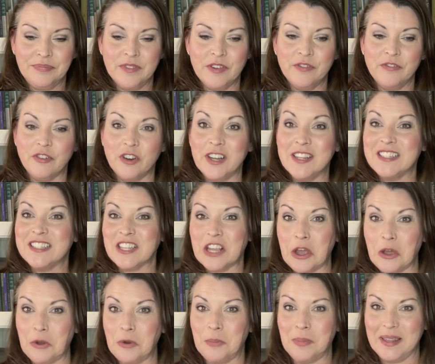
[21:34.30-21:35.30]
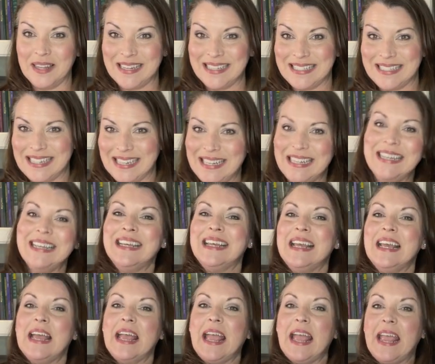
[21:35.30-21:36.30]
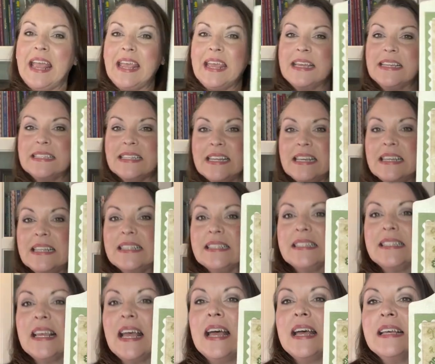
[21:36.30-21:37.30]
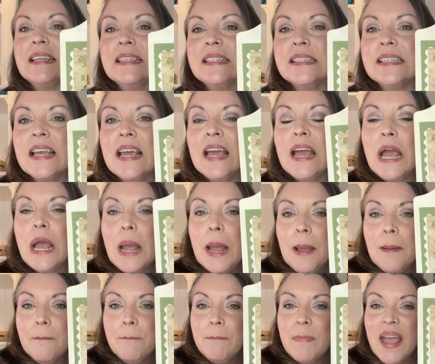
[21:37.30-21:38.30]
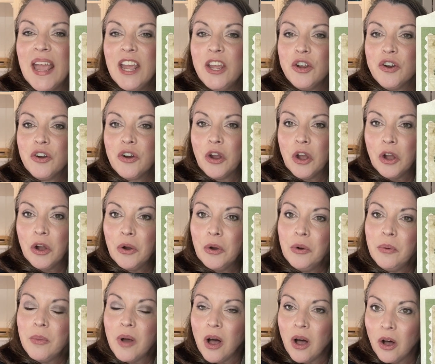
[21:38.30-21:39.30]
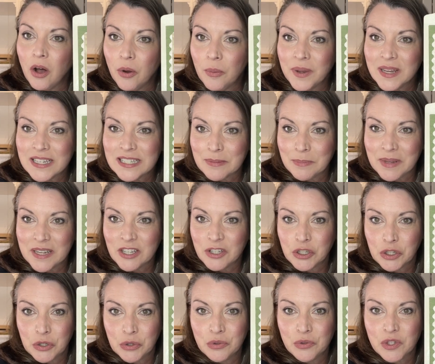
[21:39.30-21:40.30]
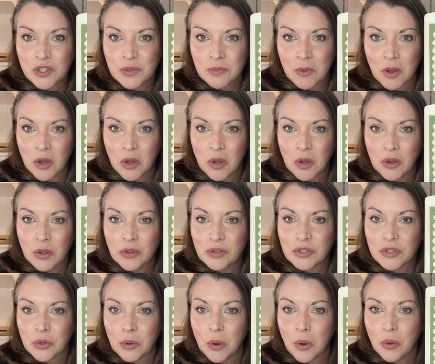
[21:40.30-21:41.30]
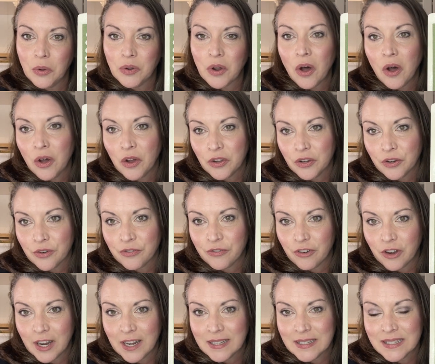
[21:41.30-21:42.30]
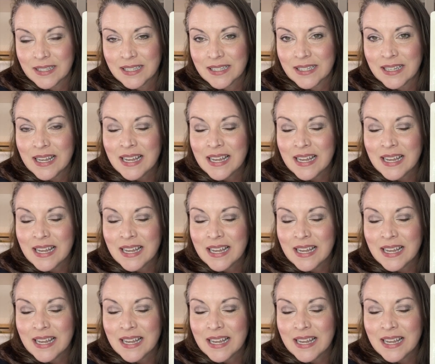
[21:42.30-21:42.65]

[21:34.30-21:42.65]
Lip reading: Friends O' Plenty, and it says, may your home always be too small to hold all your friends.